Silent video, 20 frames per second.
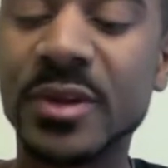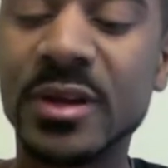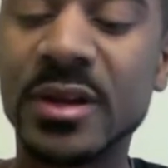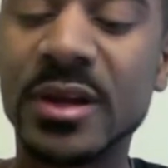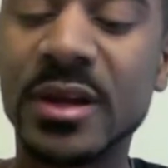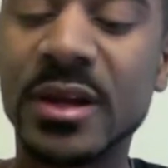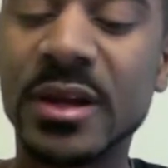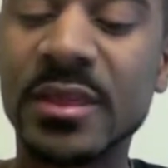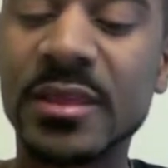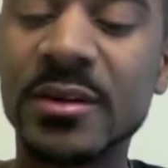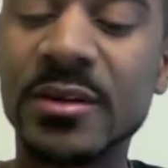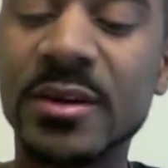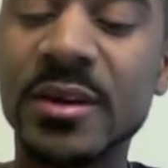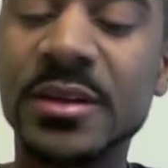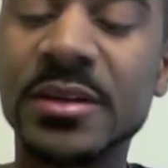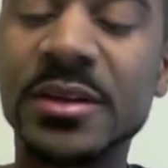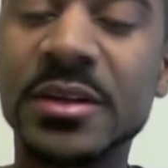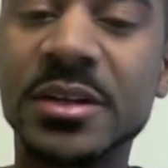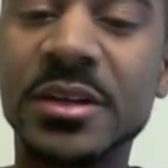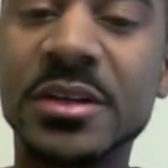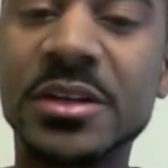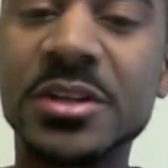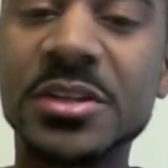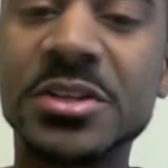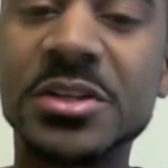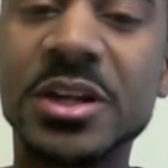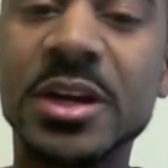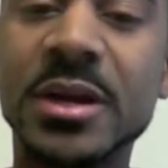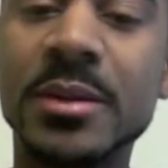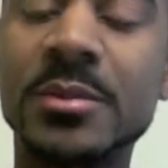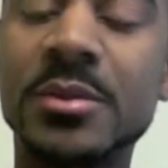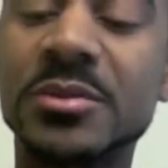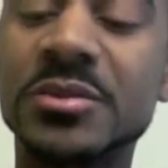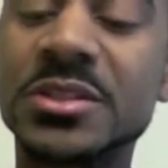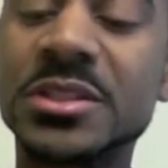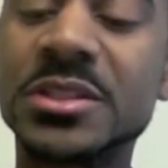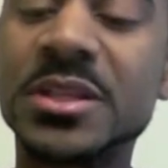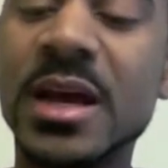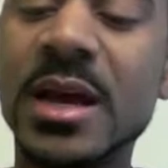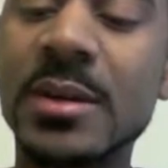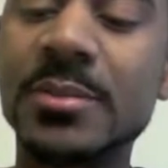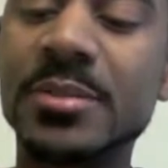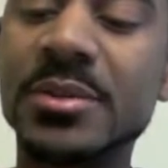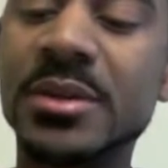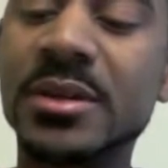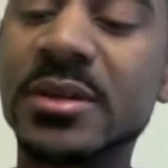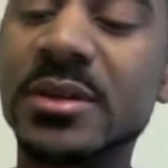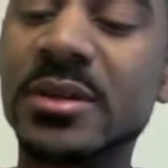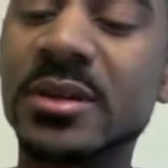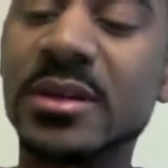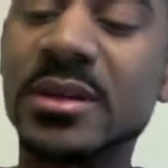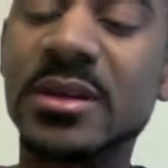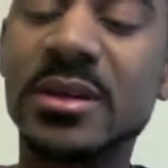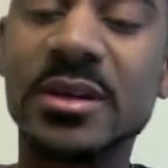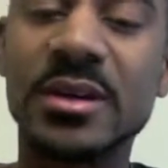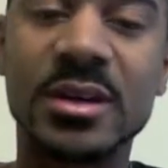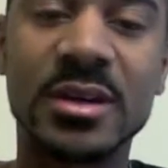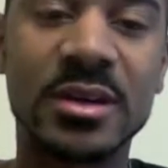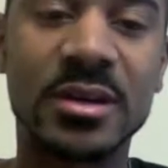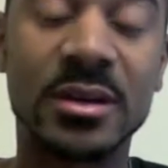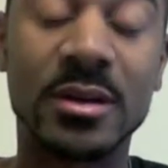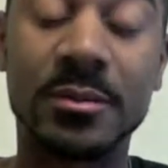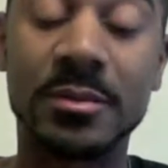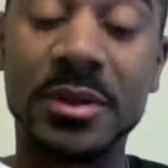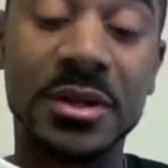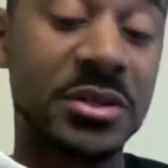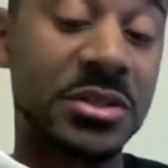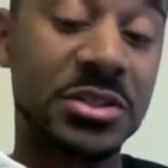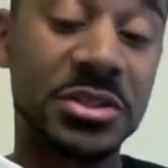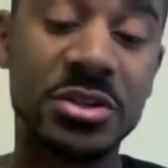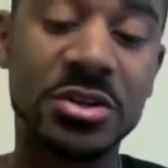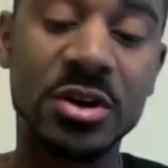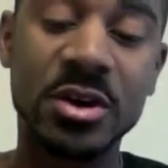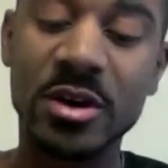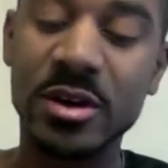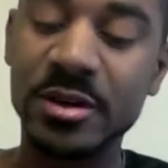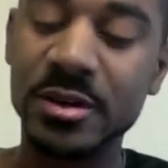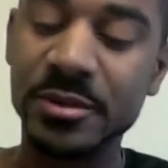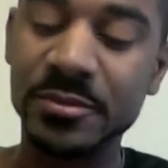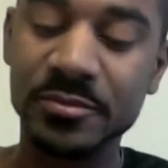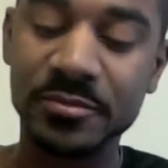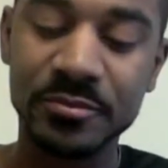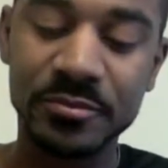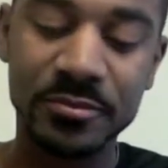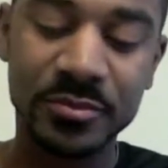I thought I did a good job of stopping and starting.